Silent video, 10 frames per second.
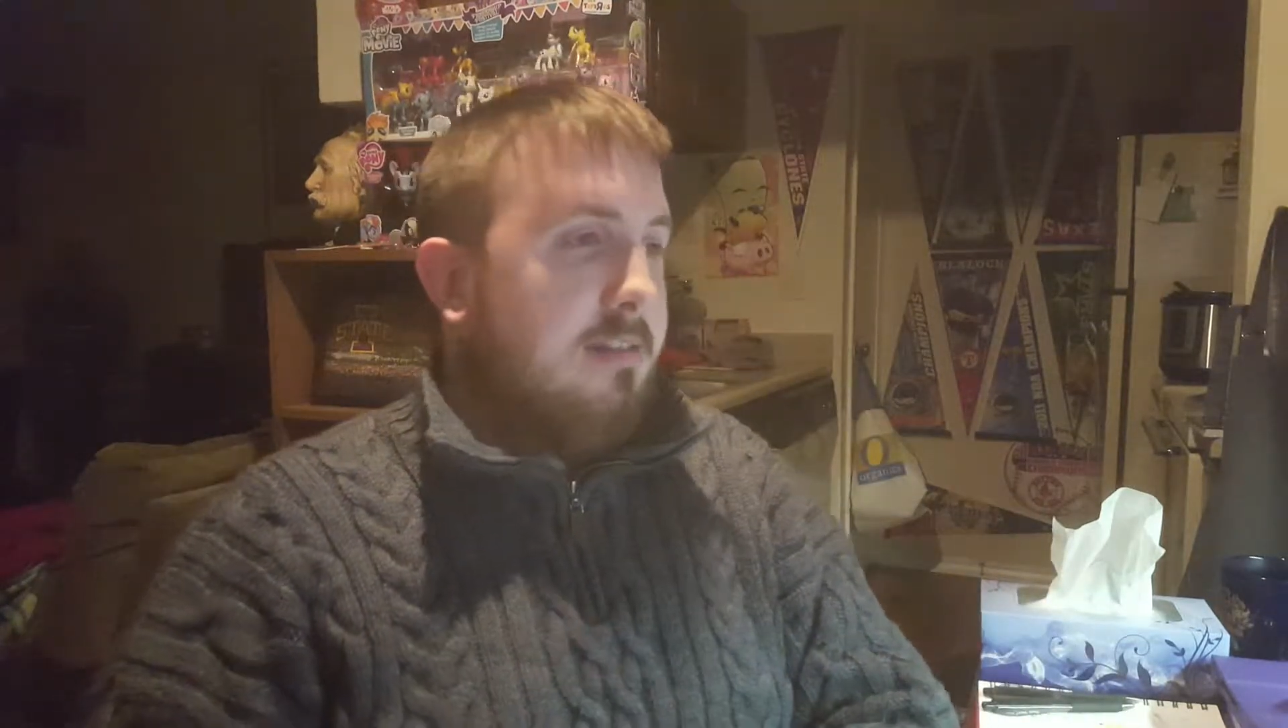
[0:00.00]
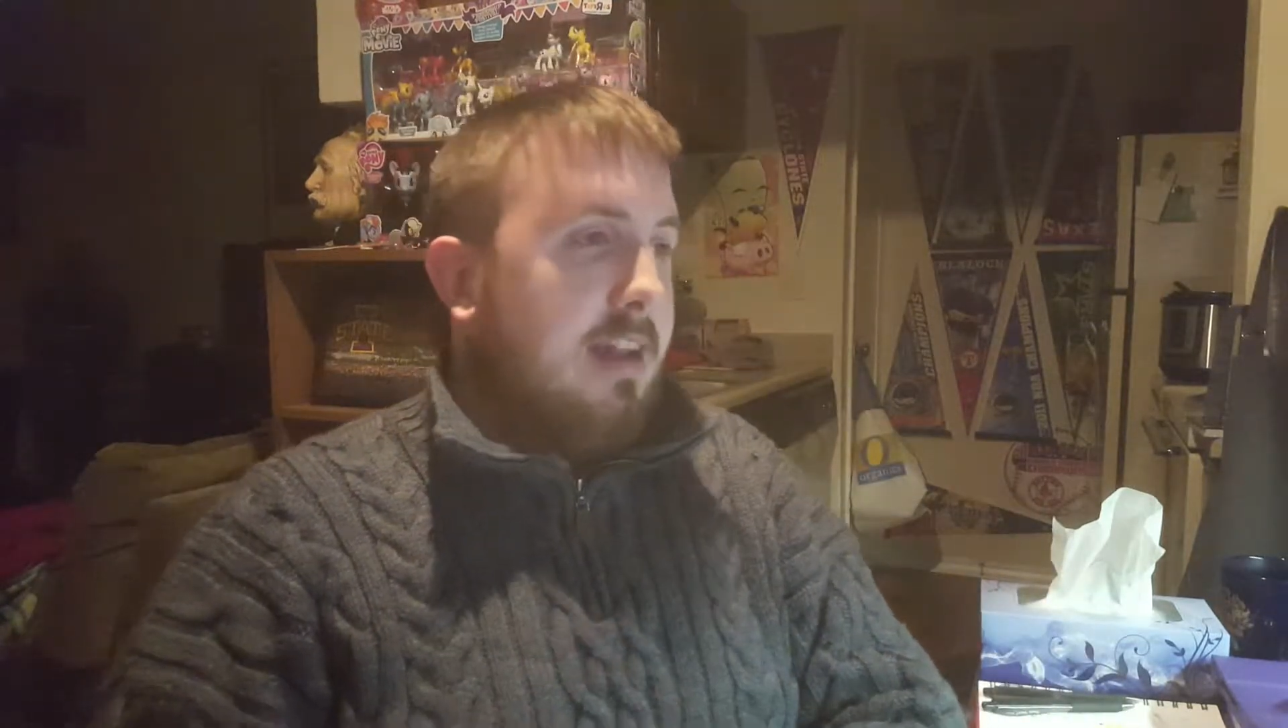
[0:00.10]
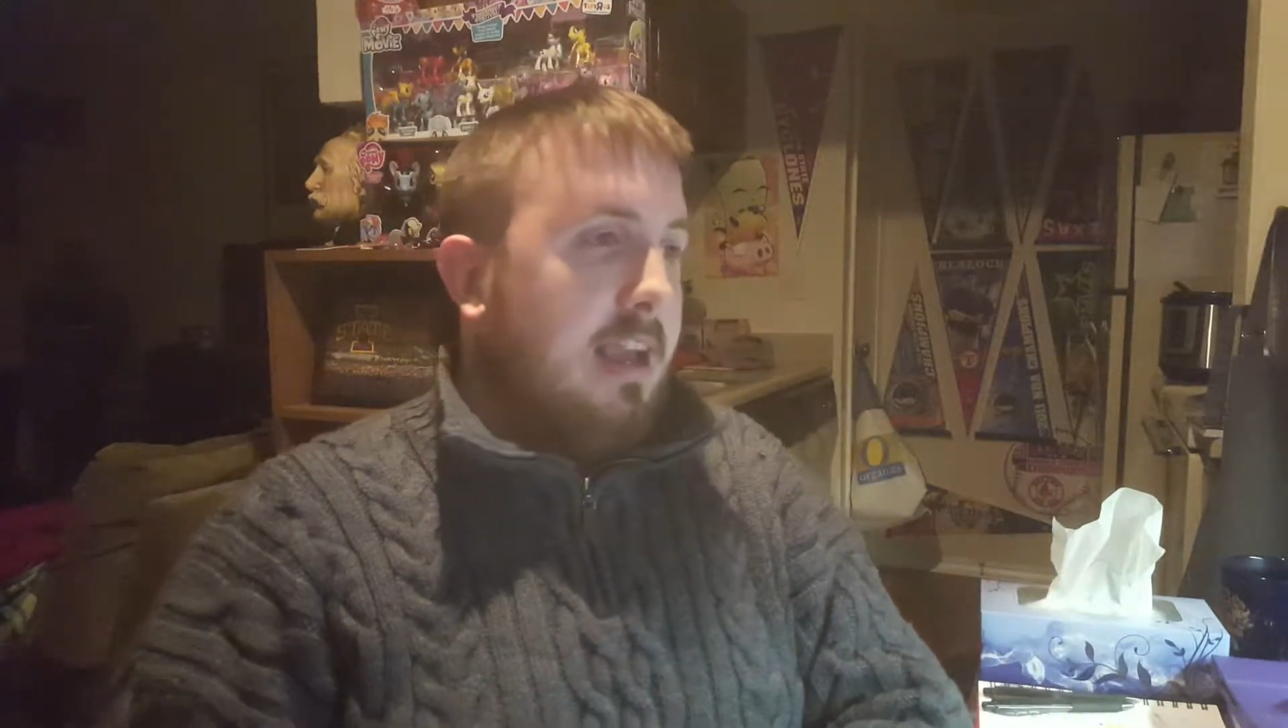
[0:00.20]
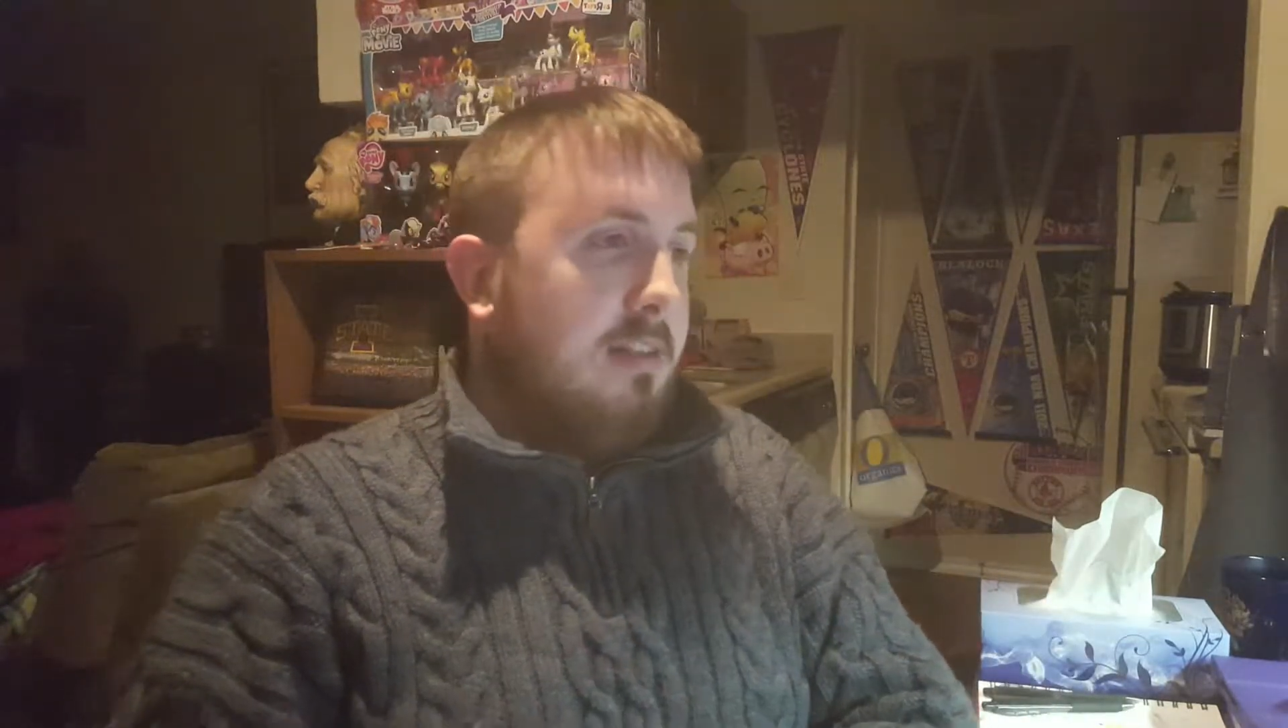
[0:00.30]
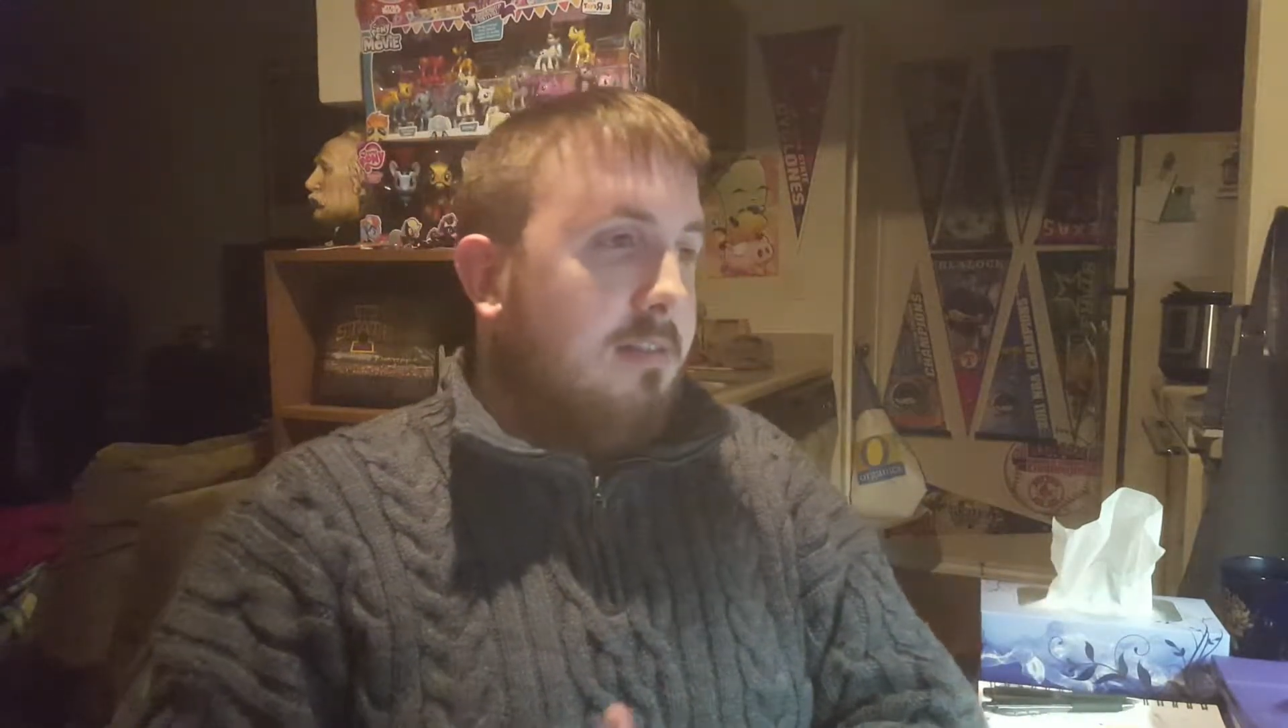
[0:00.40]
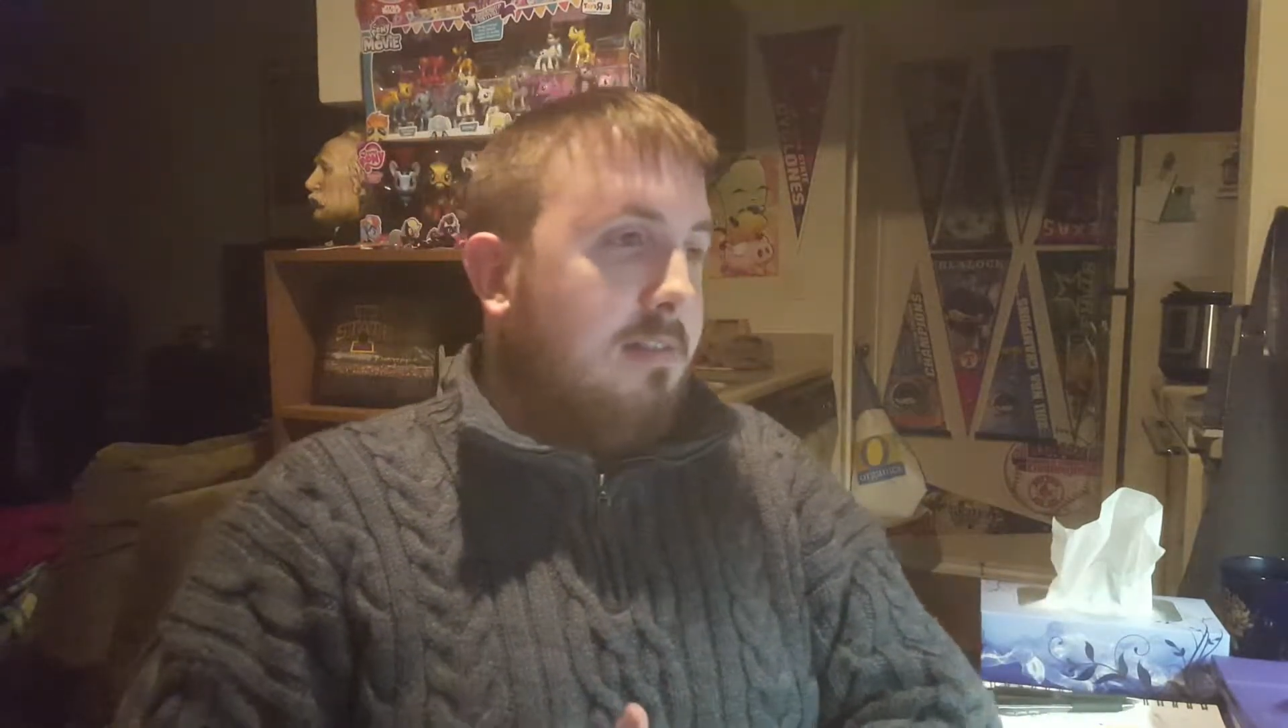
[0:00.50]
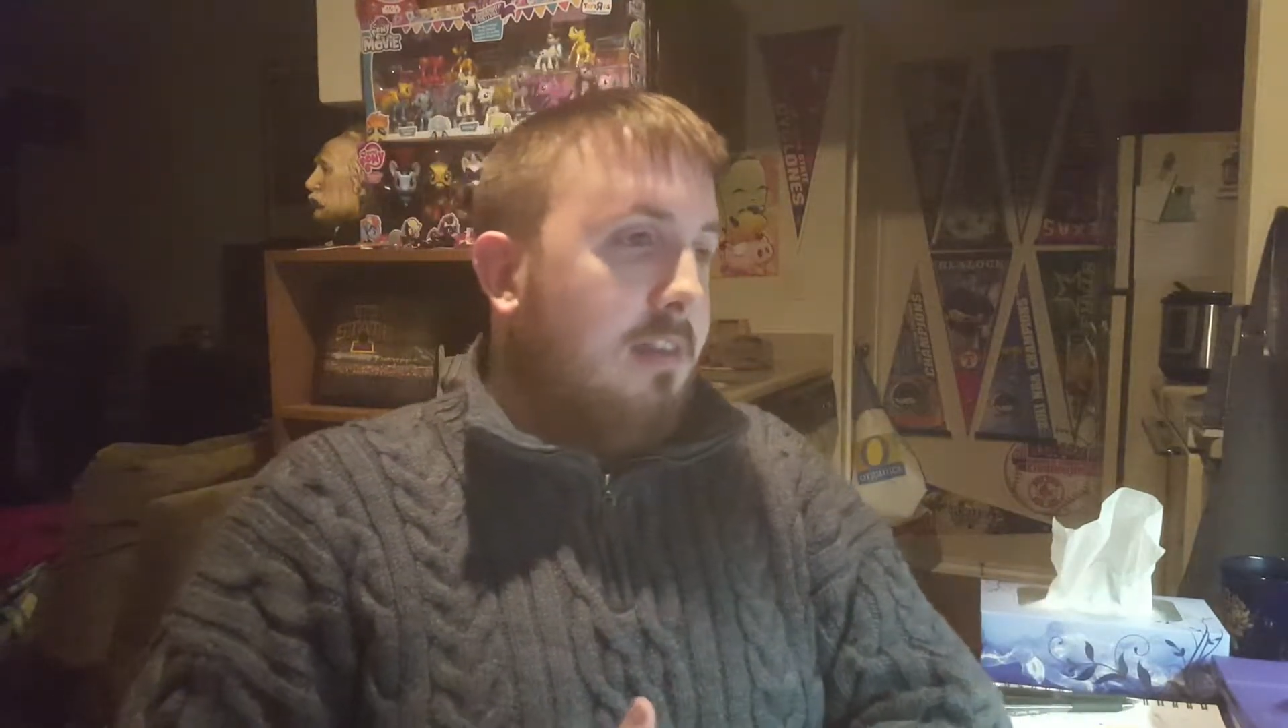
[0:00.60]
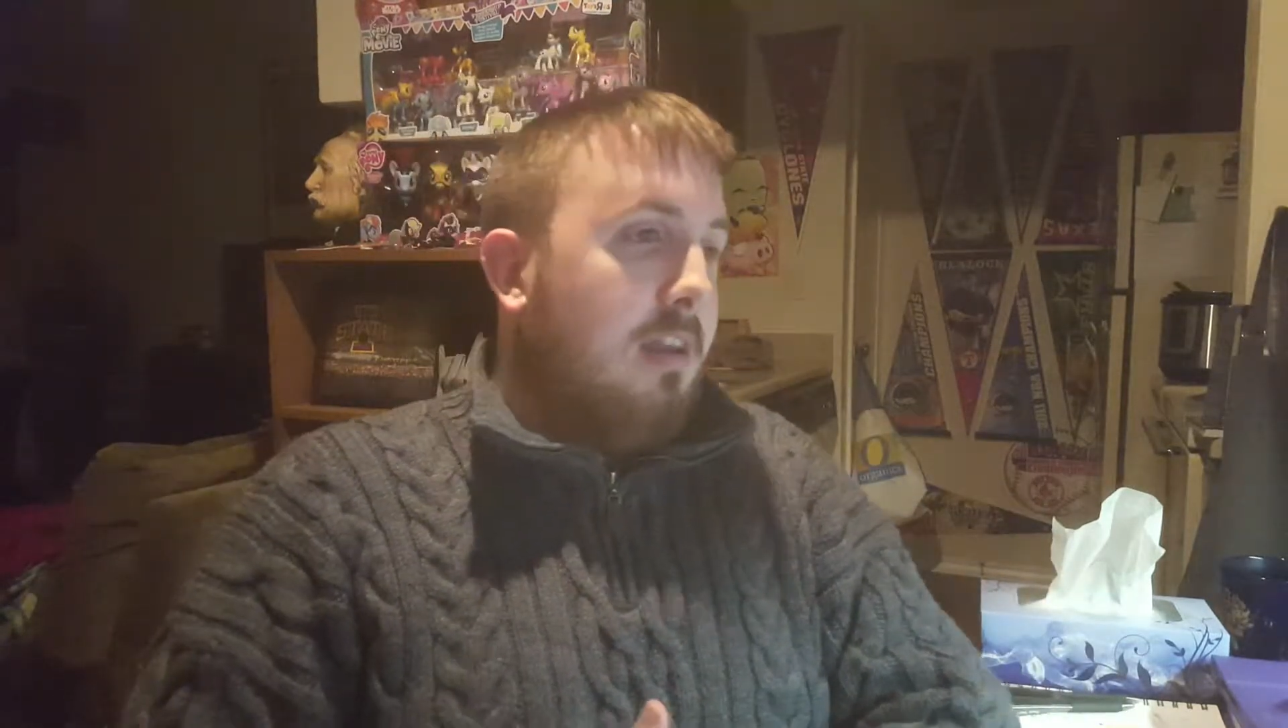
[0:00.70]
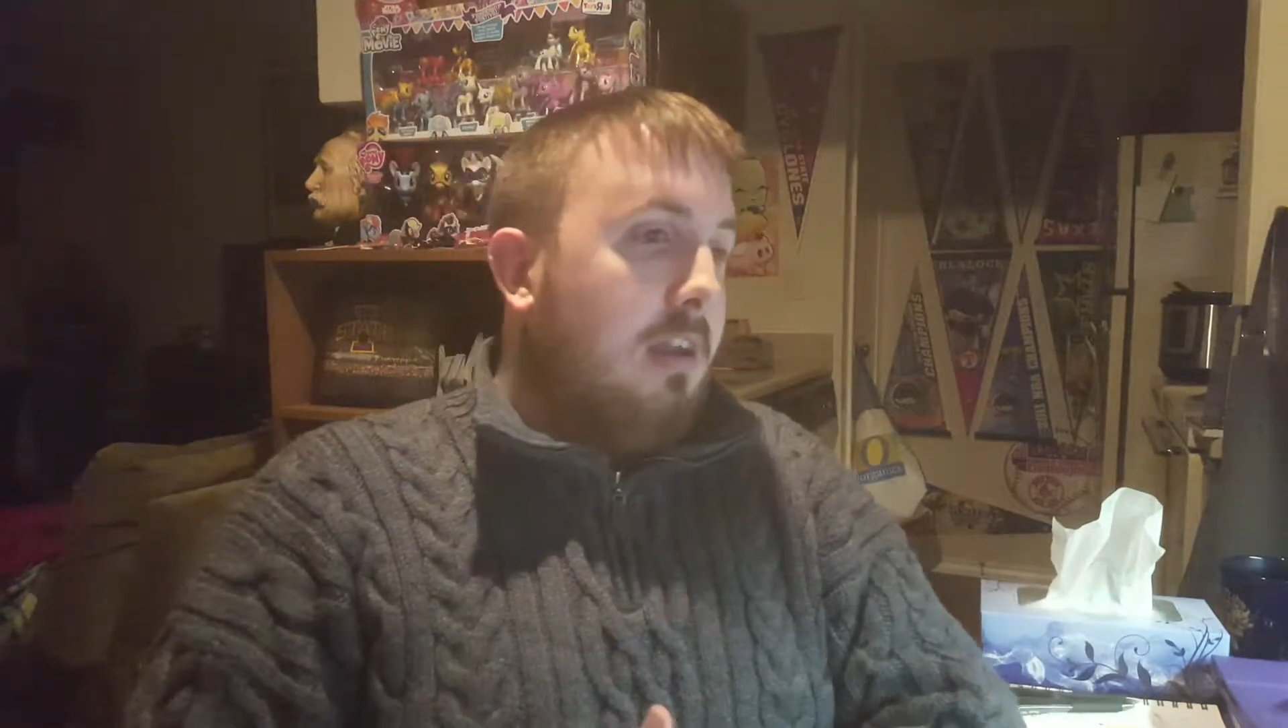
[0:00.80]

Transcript: States.